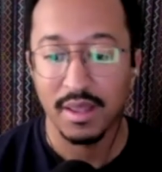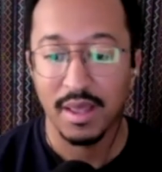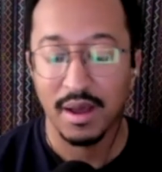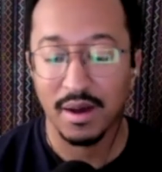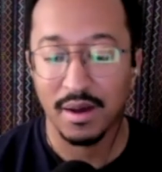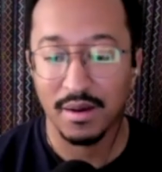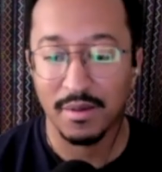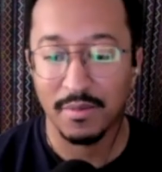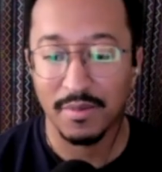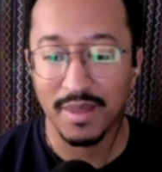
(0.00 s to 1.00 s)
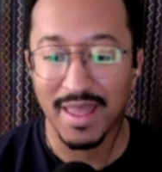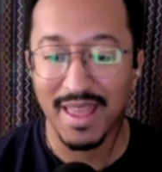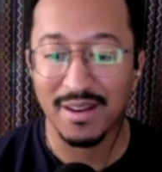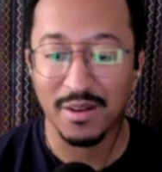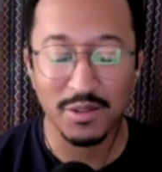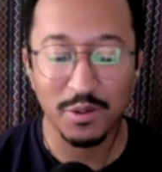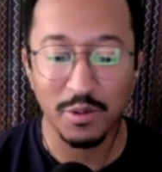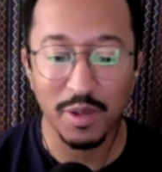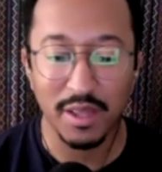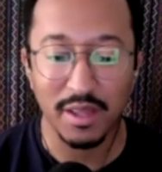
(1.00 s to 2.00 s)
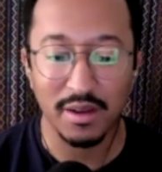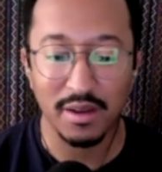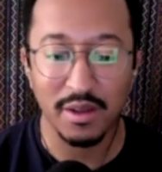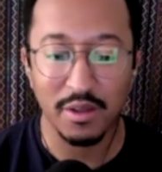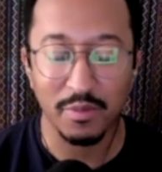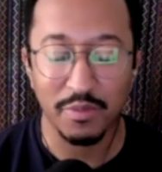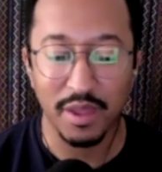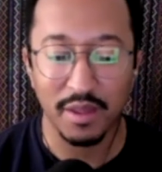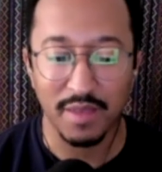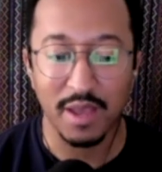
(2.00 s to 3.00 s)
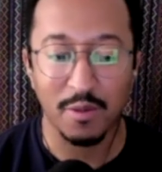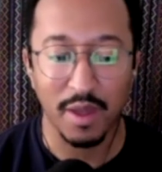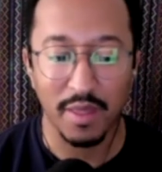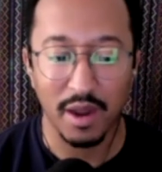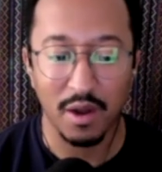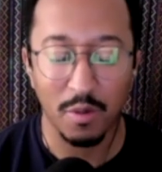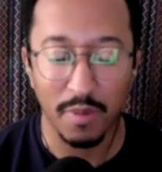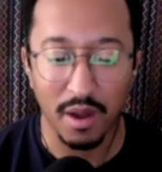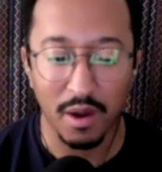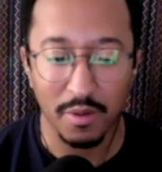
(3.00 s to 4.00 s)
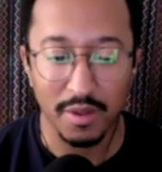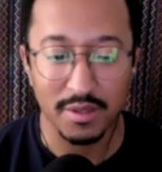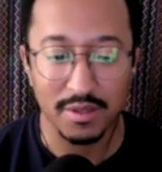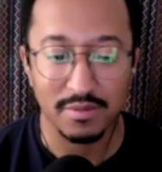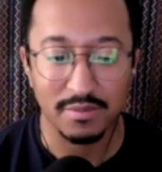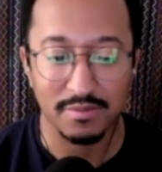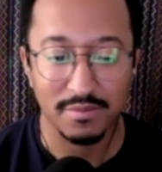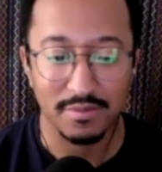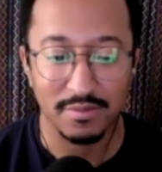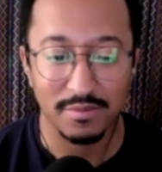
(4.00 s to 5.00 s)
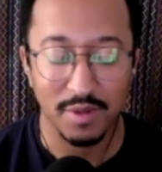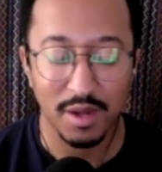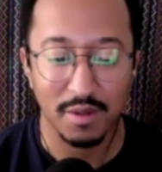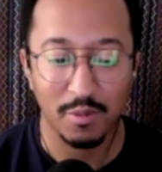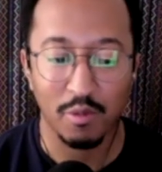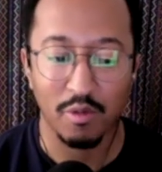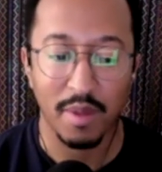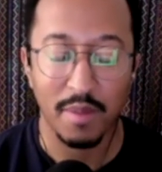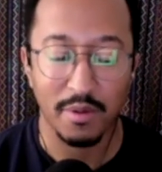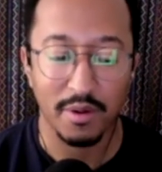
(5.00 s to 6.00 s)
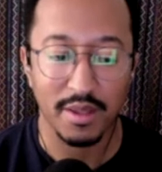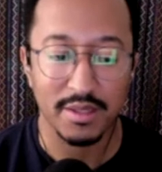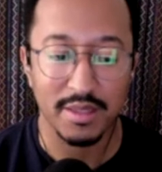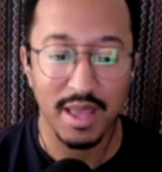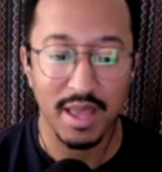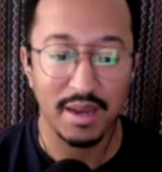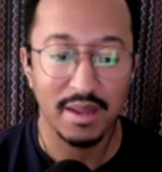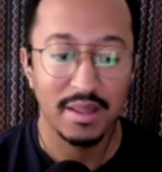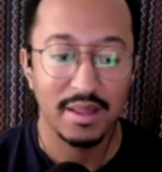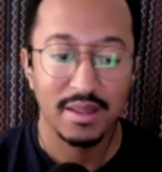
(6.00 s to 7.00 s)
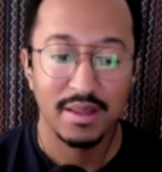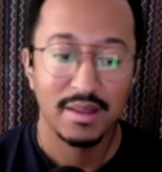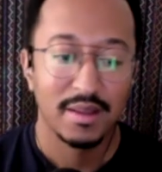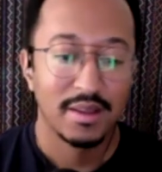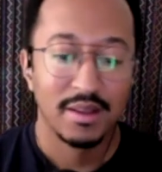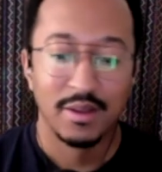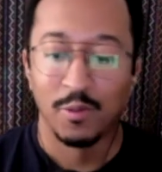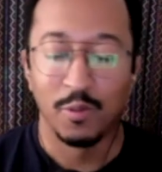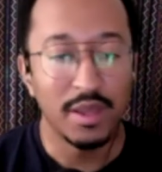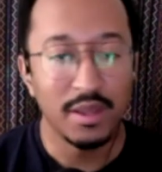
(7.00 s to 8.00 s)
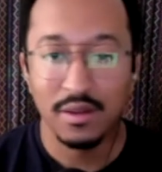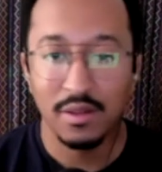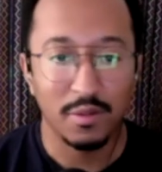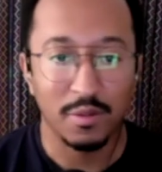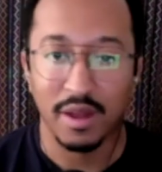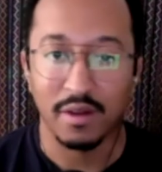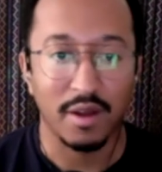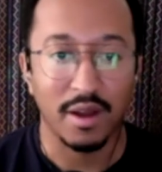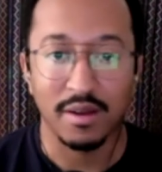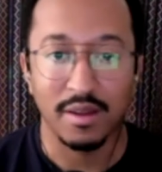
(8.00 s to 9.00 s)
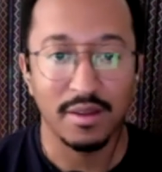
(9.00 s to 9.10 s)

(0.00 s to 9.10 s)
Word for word: Um, and also it, another thing takeaway that I hope I always uh, will remember is that we can do this without a crowd.